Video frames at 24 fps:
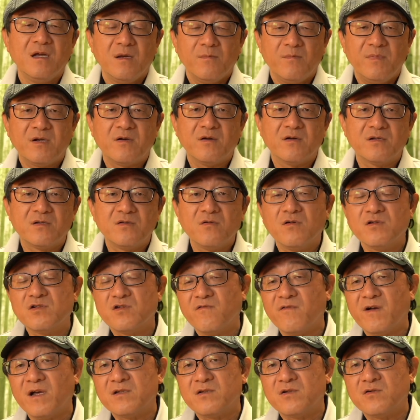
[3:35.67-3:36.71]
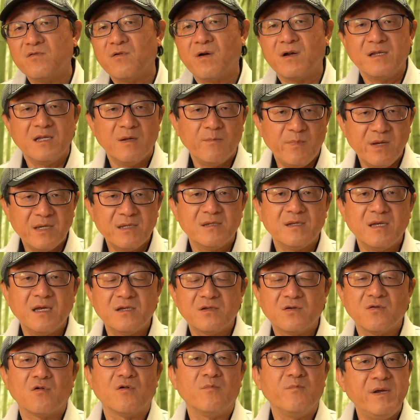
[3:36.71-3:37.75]
because those of us who are in the
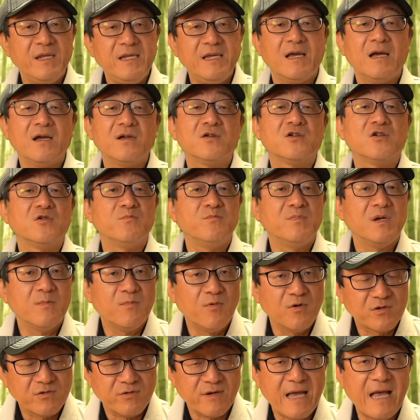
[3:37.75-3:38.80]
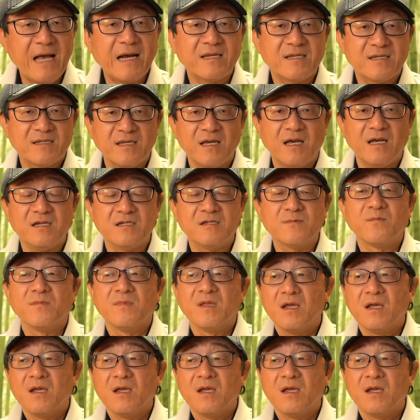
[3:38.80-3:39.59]
business or media should be able to access